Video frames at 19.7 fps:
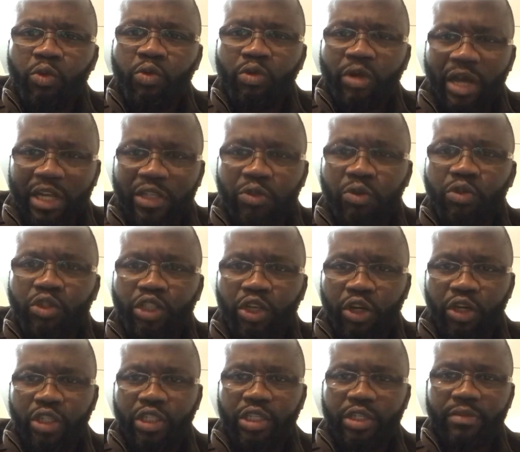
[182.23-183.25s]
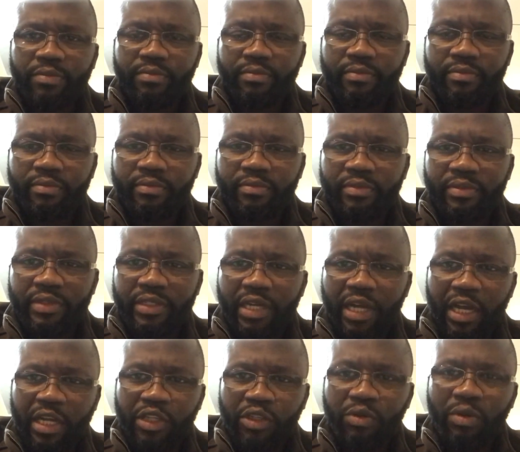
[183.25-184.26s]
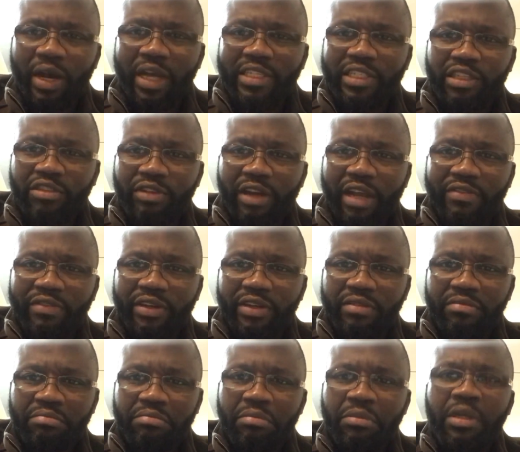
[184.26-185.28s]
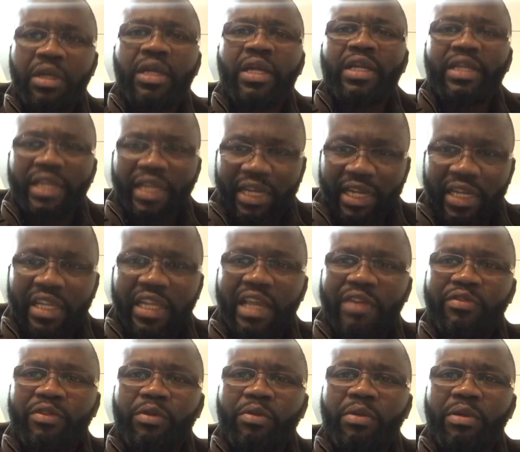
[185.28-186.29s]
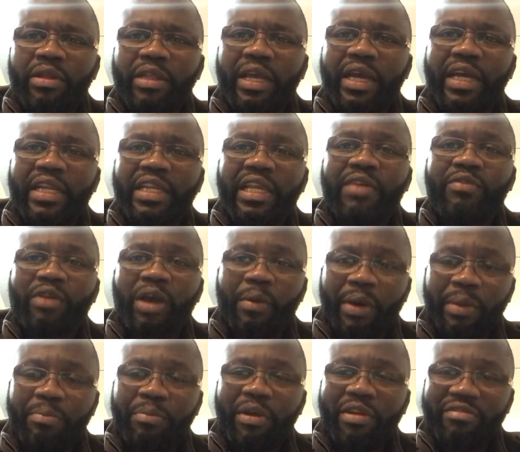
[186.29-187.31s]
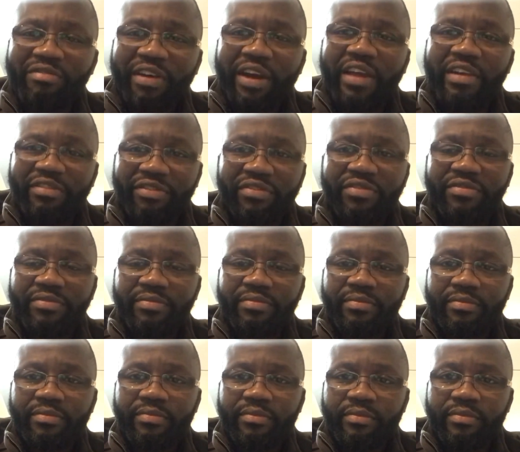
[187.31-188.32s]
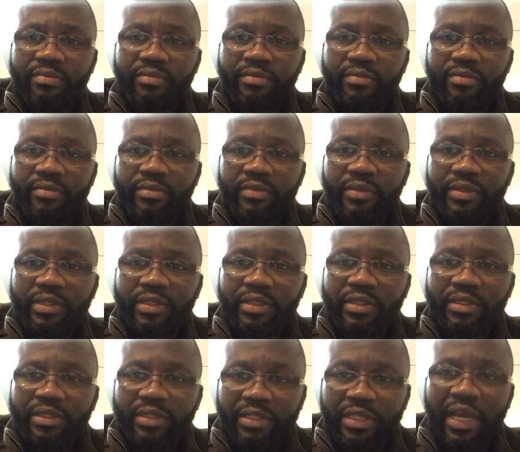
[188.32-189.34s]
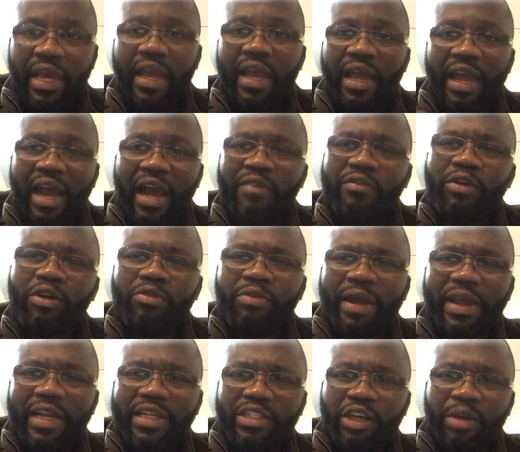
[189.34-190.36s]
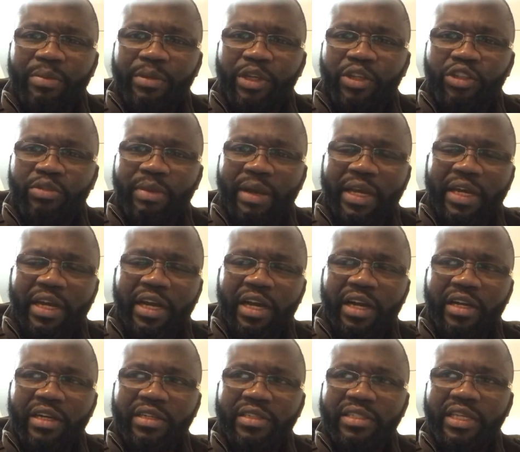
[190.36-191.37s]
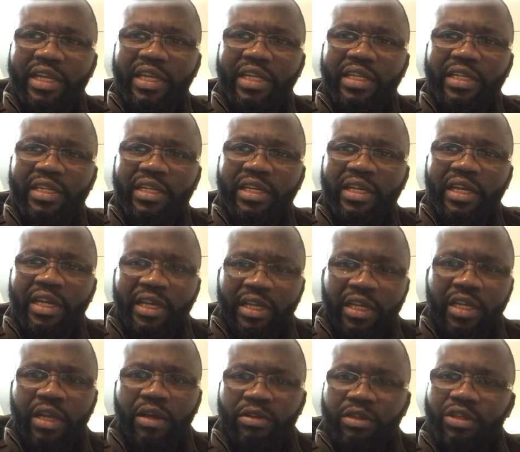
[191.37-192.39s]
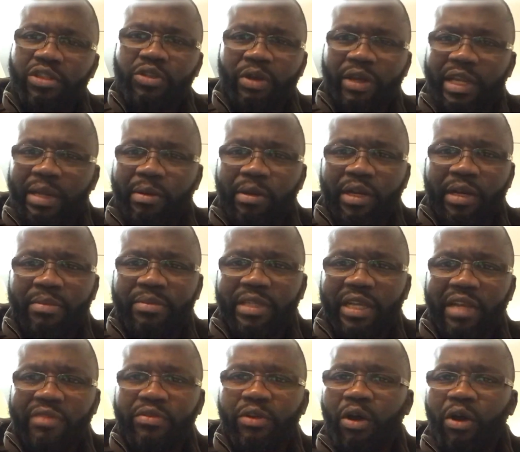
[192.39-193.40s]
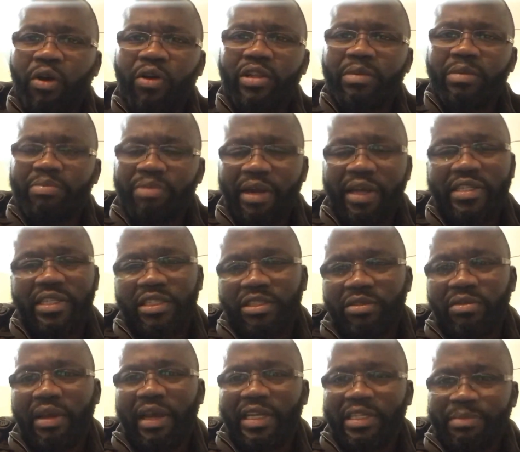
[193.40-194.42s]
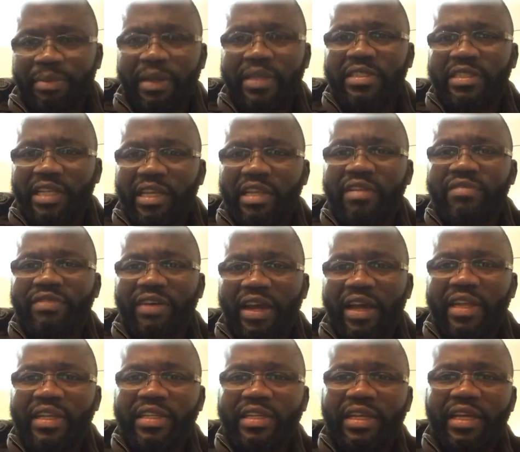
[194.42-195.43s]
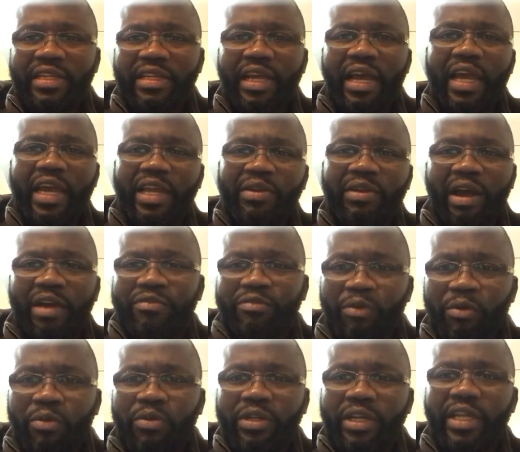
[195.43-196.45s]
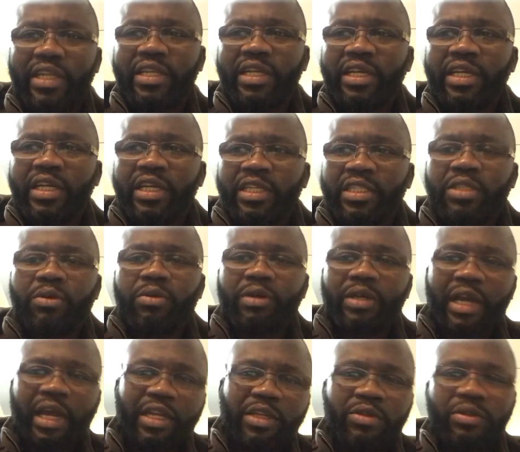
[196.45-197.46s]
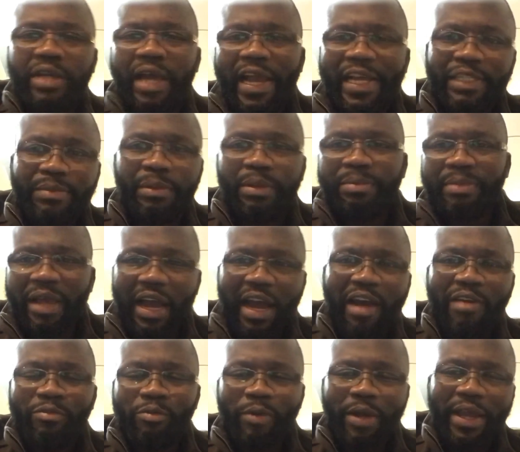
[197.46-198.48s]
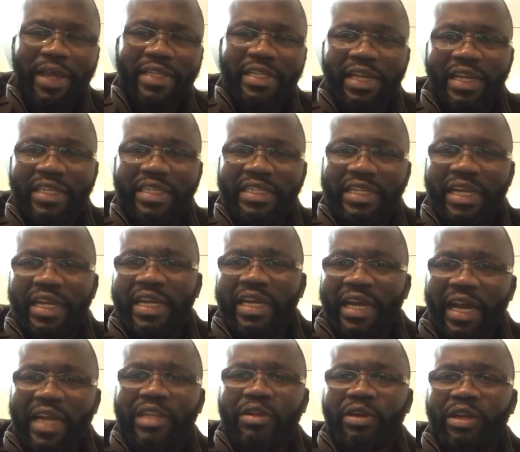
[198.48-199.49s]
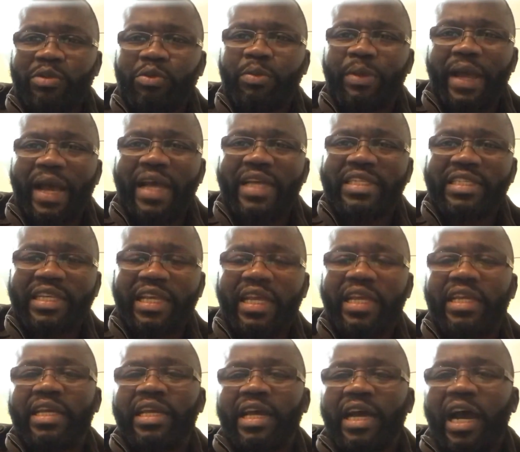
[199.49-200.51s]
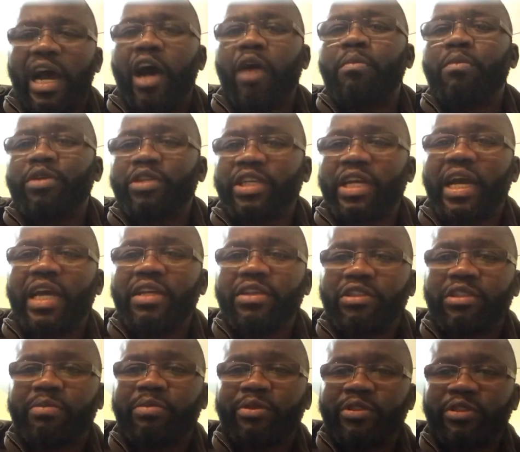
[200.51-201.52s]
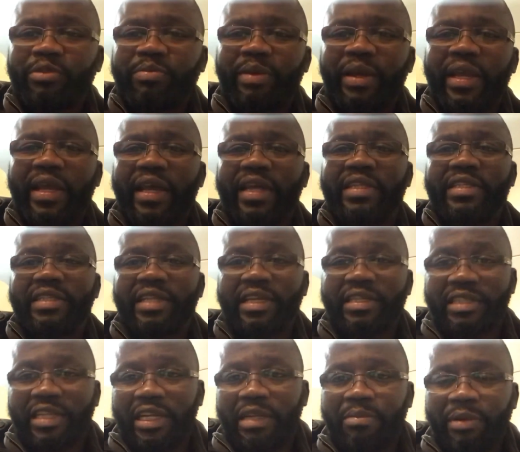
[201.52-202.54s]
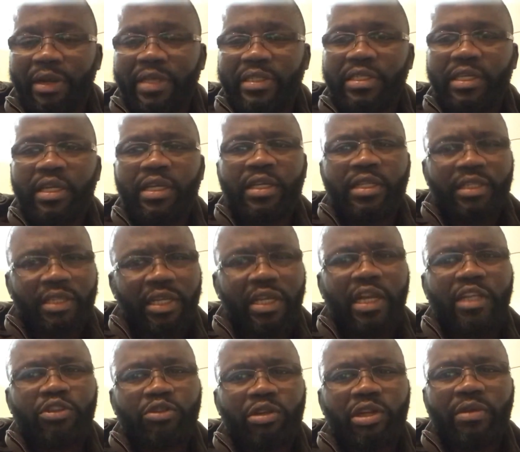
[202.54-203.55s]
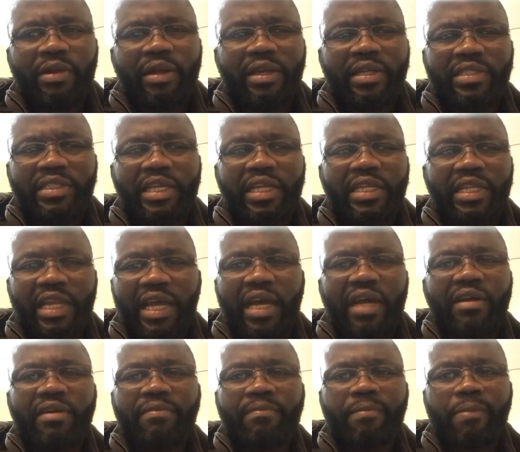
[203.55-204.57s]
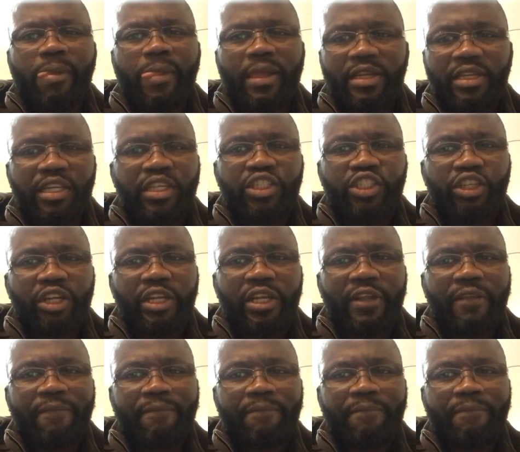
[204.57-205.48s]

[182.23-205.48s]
a two search, and you as a driver, they can give you a 1.5. Yeah, I've got riders coming into my car saying, just talking among themselves, oh, the price is too expensive and I cannot afford it. So can you guys meet me halfway? And the others will be asking, how much are you supposed to pay? And they'll tell the price. Then I'll turn around and say, nah, in this journey,